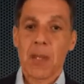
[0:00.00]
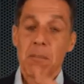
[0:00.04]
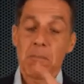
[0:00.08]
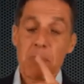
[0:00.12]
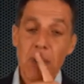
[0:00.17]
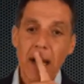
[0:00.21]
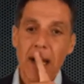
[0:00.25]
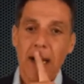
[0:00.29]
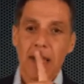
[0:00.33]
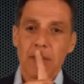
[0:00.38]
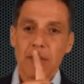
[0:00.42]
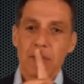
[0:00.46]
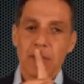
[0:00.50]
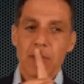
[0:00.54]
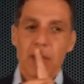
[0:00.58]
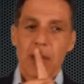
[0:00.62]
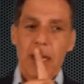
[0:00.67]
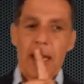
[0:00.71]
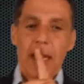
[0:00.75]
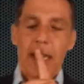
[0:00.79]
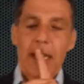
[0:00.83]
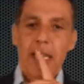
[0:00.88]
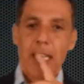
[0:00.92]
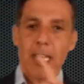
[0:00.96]
But
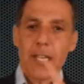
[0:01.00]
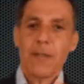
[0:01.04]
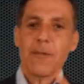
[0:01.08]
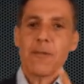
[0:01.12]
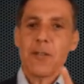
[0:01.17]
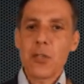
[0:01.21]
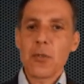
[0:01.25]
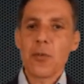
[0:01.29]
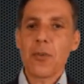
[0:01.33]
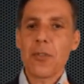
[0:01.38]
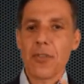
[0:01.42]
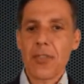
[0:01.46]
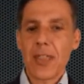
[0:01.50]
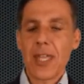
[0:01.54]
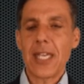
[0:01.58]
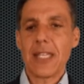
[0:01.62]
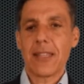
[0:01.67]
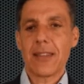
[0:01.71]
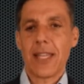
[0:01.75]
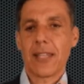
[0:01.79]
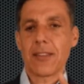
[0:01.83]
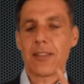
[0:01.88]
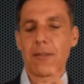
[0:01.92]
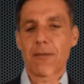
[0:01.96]
if you
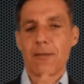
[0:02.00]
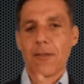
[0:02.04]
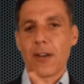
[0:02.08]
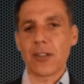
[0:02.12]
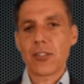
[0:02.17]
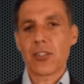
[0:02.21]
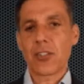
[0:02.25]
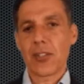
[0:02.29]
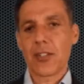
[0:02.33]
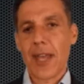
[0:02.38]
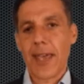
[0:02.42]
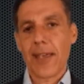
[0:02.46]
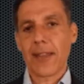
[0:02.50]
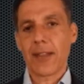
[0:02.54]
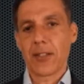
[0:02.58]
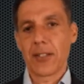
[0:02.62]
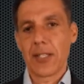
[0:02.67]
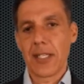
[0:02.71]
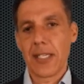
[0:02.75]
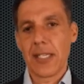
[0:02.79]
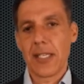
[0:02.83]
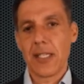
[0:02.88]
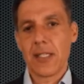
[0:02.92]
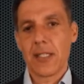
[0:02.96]
think that the
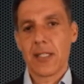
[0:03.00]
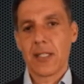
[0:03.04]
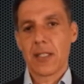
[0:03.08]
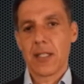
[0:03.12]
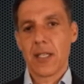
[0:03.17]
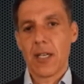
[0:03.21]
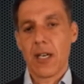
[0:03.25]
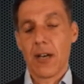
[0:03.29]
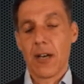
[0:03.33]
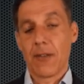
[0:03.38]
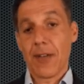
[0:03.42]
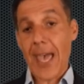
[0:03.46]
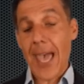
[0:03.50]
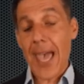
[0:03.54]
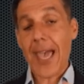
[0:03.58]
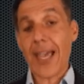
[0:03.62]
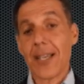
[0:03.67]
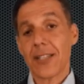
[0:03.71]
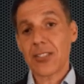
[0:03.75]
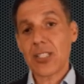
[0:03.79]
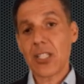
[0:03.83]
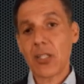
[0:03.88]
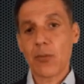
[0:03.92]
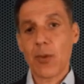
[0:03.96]
functionality of
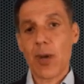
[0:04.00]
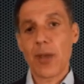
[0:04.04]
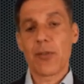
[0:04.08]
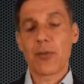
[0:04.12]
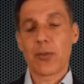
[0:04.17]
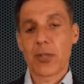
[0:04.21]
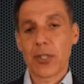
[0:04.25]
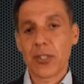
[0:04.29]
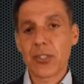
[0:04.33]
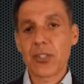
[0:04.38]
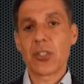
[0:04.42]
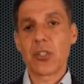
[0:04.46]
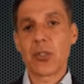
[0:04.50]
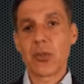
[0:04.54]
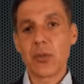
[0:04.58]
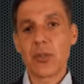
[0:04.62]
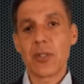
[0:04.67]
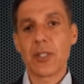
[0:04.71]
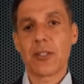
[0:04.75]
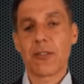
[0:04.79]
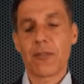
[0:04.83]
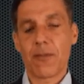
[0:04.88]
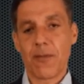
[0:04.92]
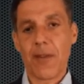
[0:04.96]
asking whether a
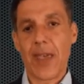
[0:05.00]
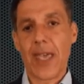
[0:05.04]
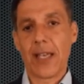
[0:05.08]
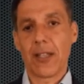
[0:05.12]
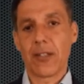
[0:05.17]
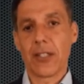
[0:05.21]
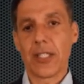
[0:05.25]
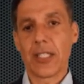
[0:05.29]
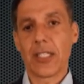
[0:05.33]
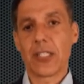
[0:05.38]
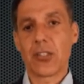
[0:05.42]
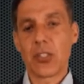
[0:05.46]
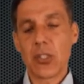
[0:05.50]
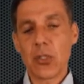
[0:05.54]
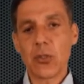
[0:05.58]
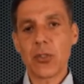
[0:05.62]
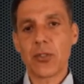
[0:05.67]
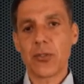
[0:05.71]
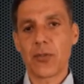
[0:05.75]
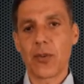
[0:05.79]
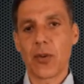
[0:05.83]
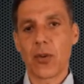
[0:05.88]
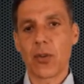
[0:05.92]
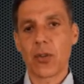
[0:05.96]
student is failing is
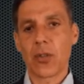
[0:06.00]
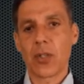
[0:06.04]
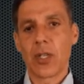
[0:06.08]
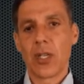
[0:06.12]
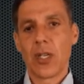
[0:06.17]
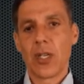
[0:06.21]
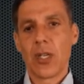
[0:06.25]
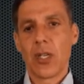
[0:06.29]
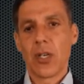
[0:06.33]
useful,